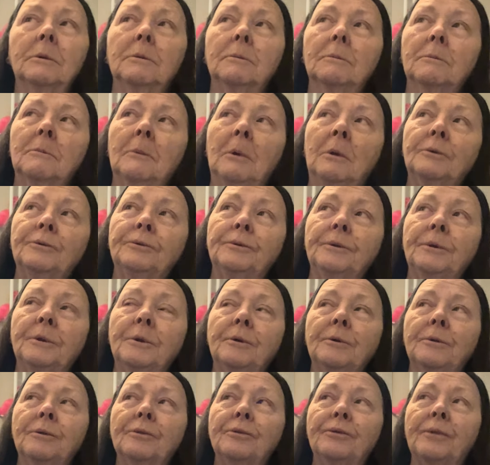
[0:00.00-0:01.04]
well, she didn't
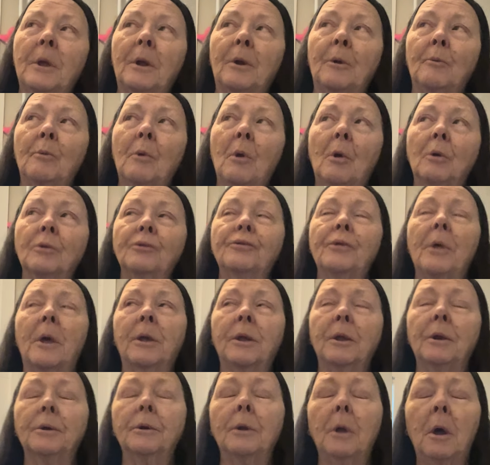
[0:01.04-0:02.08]
do the second row,
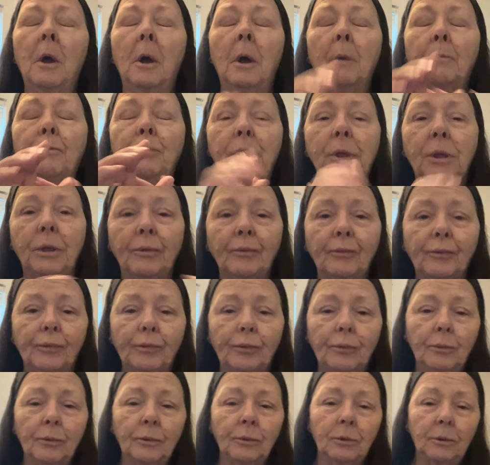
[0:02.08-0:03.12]
second
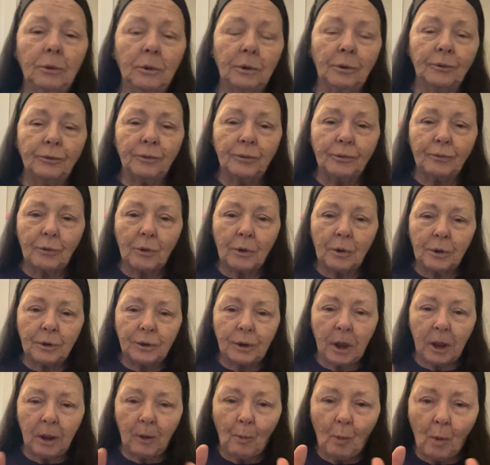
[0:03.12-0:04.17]
piece, because she's going to
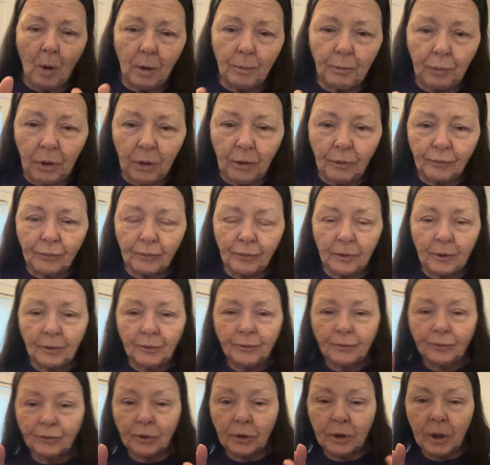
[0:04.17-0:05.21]
take one piece and then
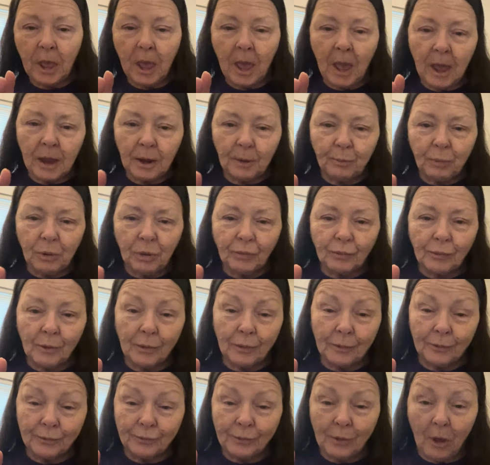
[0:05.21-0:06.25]
she's going to add a piece on
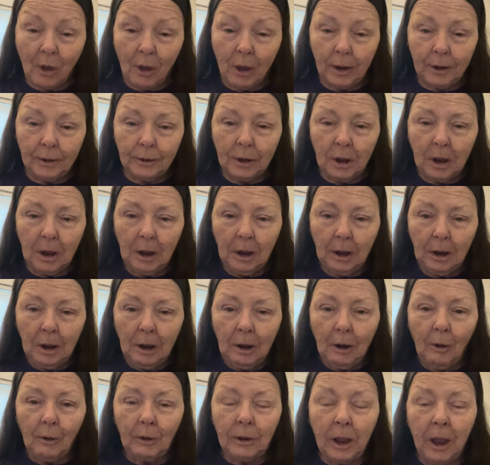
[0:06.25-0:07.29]
the side.
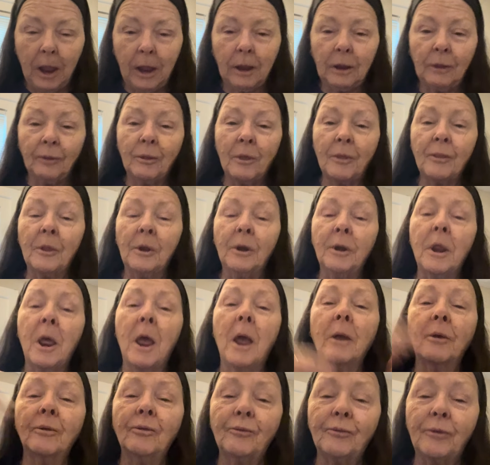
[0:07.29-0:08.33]
Okay, and then the
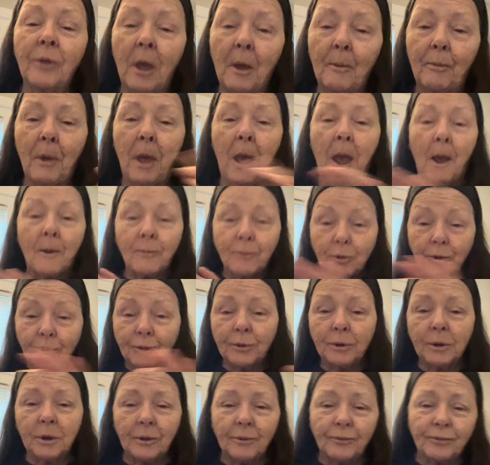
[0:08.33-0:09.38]
next step, after she
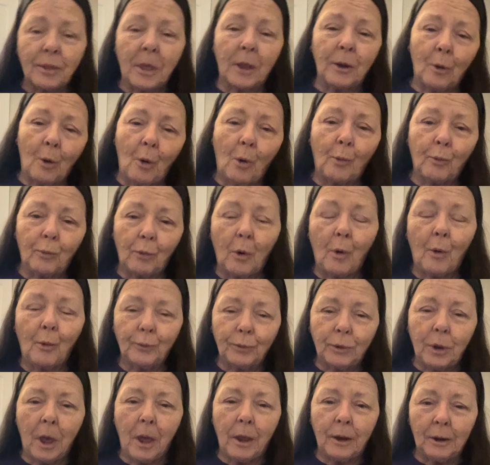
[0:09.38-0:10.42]
gets that whole row
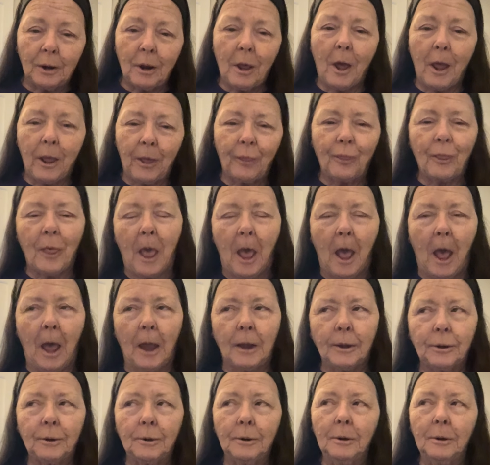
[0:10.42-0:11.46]
done like that,